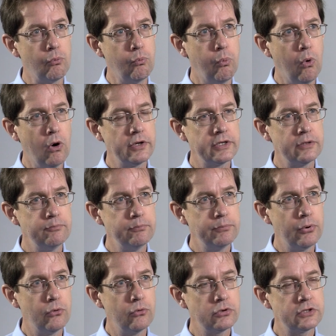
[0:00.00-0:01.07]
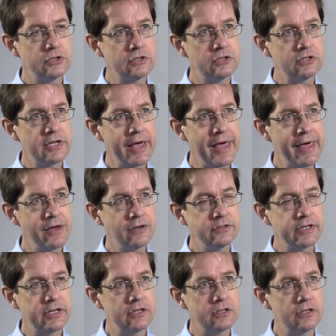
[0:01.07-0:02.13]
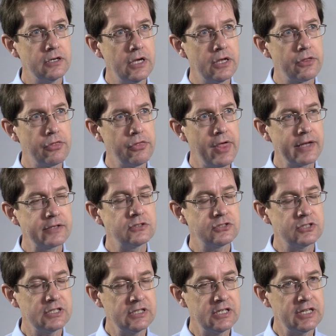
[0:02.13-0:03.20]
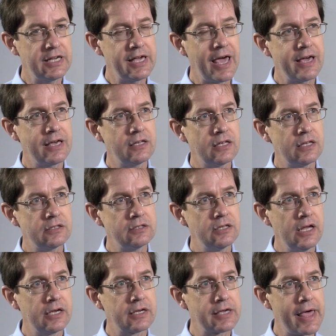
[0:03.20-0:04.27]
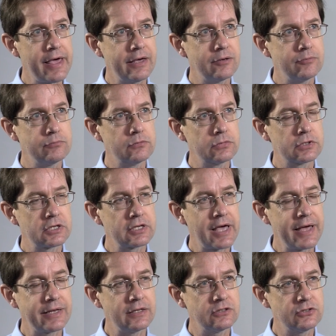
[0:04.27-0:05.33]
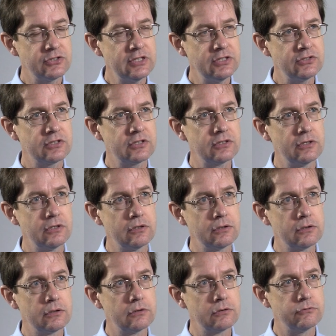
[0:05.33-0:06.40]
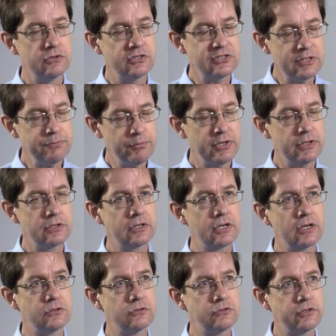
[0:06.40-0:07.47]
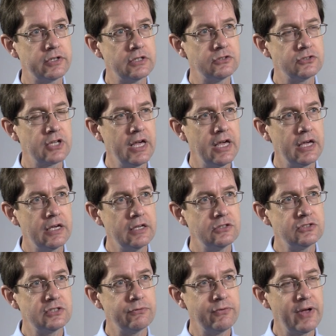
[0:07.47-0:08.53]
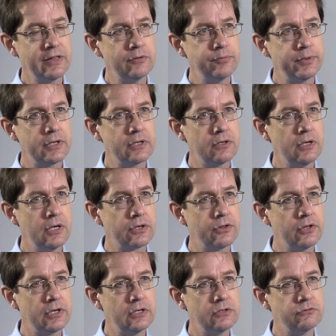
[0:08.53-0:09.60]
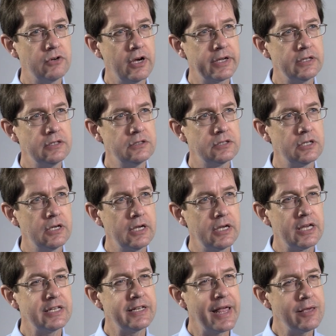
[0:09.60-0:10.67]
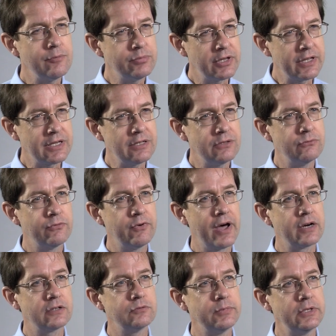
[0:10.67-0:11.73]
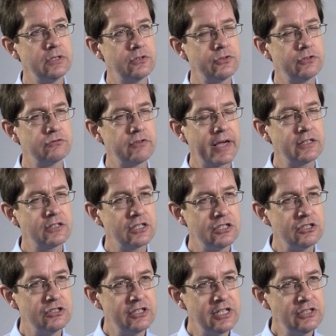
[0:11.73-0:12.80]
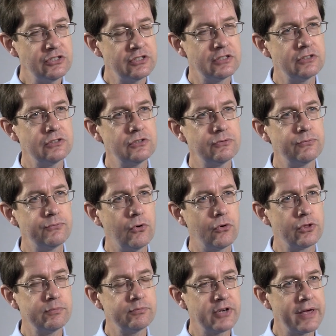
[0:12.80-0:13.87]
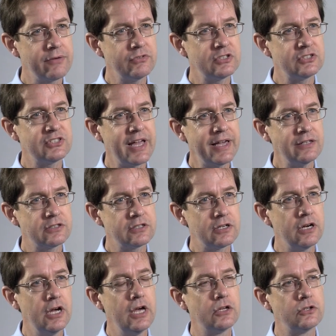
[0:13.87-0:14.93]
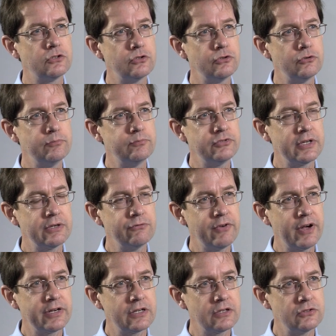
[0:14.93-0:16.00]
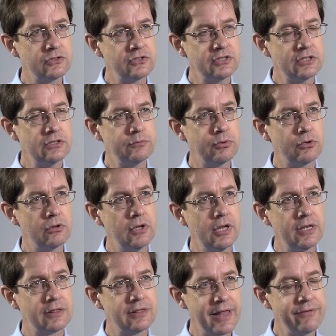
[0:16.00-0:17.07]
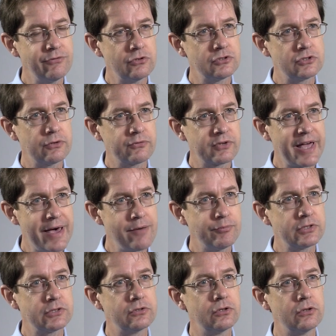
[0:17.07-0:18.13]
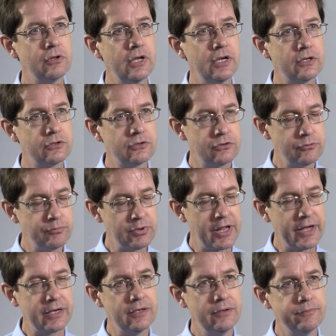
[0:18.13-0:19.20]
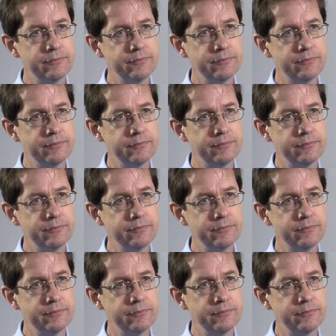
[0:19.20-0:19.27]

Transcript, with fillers: one important area that CDKN can assist recipient countries is developing the right enabling environment, the right conditions for the private sector to bring very considerable levels of capital to play.